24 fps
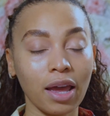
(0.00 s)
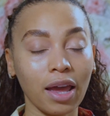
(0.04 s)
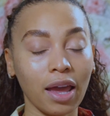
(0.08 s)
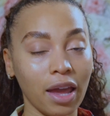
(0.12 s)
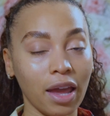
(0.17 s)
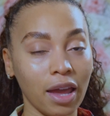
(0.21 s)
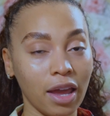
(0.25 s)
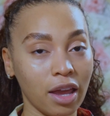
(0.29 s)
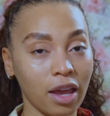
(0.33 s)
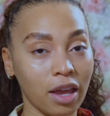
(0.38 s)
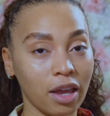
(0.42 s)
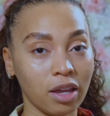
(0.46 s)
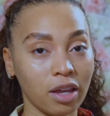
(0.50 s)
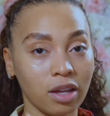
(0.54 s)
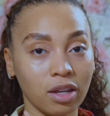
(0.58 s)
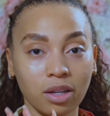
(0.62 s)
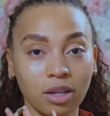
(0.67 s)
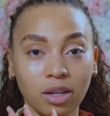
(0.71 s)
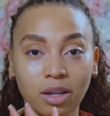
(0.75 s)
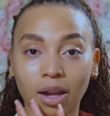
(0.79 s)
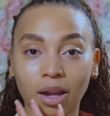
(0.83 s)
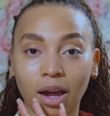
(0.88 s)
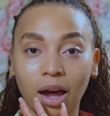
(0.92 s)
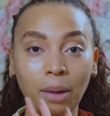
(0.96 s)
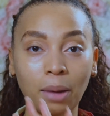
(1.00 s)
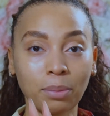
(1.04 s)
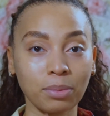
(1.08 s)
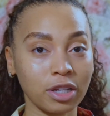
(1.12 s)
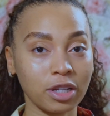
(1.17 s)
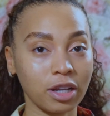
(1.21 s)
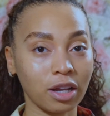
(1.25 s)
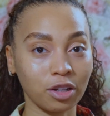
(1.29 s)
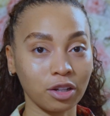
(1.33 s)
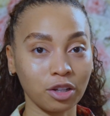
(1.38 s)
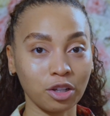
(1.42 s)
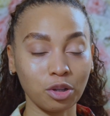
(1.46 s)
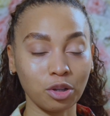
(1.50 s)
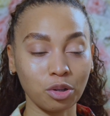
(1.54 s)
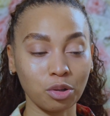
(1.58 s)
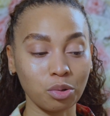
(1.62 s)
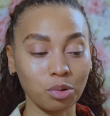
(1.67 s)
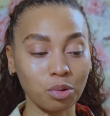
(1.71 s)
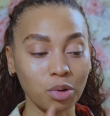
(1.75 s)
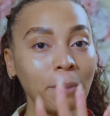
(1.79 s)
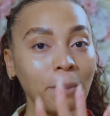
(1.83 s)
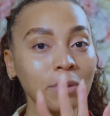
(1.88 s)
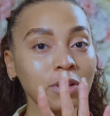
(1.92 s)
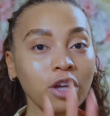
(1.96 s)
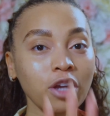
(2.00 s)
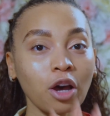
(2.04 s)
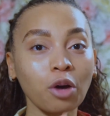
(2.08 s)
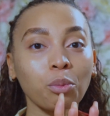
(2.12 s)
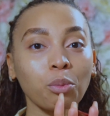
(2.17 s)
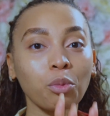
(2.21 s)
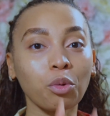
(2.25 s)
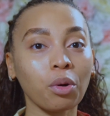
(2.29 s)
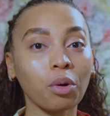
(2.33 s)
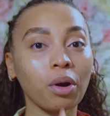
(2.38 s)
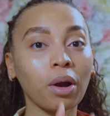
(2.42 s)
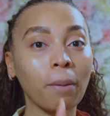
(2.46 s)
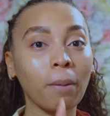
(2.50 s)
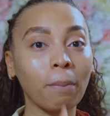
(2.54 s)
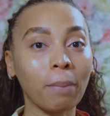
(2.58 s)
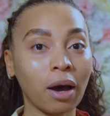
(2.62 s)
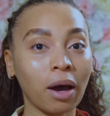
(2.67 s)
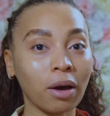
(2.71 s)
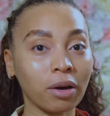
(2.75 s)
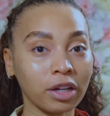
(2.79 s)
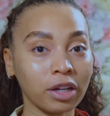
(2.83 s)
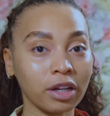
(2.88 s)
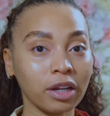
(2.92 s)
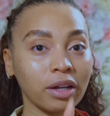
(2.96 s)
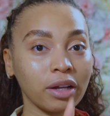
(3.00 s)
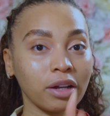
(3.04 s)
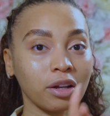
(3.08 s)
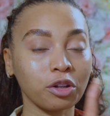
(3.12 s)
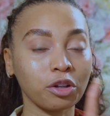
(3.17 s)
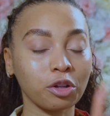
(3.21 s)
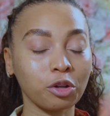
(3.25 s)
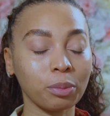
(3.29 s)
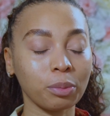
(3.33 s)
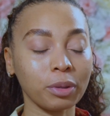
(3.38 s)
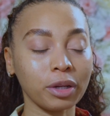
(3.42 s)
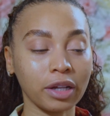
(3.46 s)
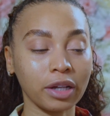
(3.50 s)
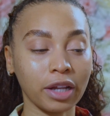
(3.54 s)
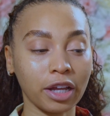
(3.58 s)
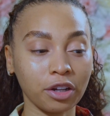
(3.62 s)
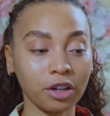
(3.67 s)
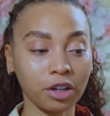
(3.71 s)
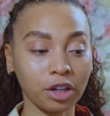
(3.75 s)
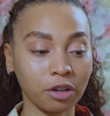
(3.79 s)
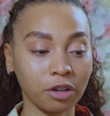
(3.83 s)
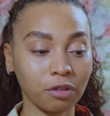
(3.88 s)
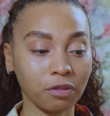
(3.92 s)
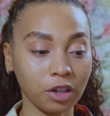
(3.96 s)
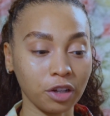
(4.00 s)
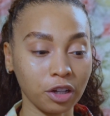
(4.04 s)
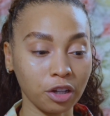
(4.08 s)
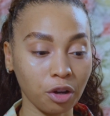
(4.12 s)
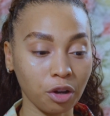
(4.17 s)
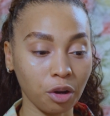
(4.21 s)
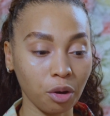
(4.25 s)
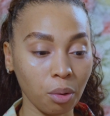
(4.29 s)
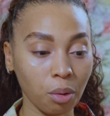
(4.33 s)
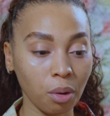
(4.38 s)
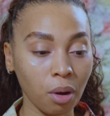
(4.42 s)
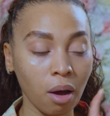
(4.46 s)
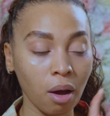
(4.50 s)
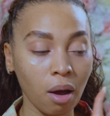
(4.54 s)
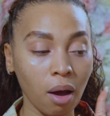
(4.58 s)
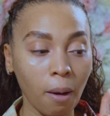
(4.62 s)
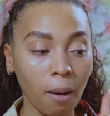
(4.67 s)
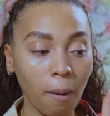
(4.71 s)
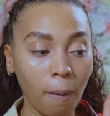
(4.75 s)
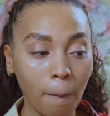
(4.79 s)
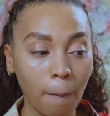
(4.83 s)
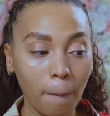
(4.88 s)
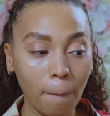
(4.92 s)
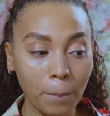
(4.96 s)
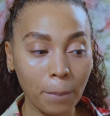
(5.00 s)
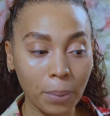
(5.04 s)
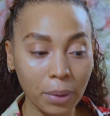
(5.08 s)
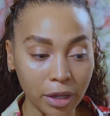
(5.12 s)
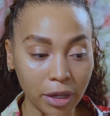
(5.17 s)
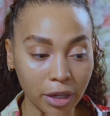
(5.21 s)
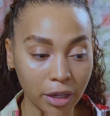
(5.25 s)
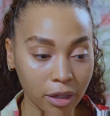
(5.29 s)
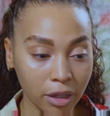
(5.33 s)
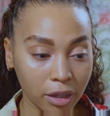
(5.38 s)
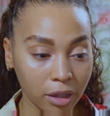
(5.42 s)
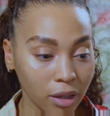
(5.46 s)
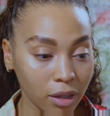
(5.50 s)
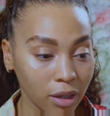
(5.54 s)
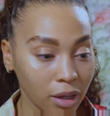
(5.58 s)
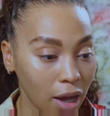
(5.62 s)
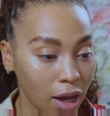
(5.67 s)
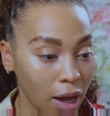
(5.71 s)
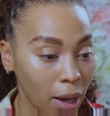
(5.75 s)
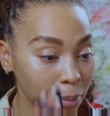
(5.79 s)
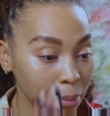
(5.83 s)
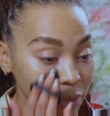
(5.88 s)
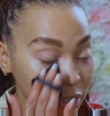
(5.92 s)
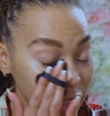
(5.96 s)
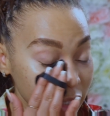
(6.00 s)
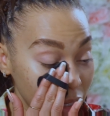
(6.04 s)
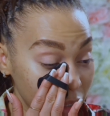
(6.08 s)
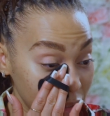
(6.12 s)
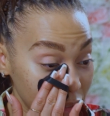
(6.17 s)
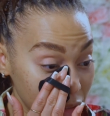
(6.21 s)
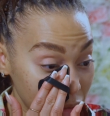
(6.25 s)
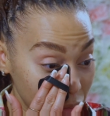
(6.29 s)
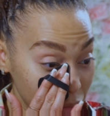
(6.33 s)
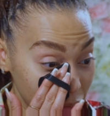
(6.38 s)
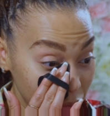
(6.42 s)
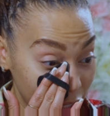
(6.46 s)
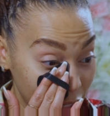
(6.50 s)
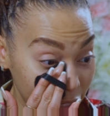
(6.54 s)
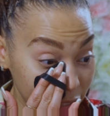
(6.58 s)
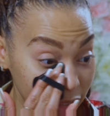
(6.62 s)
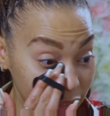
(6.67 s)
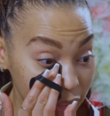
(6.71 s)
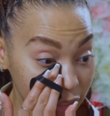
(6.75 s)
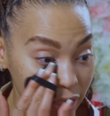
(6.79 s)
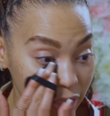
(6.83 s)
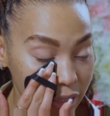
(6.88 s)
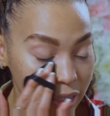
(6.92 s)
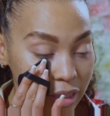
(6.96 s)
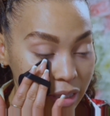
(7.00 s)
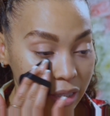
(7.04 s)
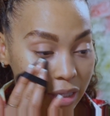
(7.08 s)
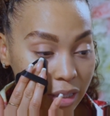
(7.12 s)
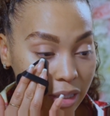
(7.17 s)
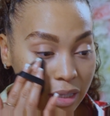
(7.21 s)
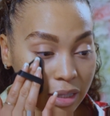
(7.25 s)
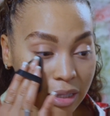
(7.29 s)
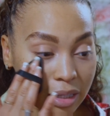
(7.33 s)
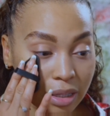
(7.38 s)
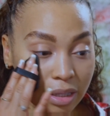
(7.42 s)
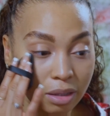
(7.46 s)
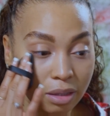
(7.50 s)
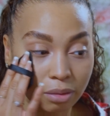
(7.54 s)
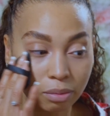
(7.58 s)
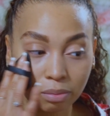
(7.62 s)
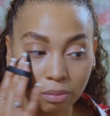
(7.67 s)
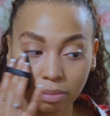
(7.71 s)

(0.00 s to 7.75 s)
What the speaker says: And I'm telling you, I'm gonna talk more about it a little bit later in the video, but I'm telling you, like, this is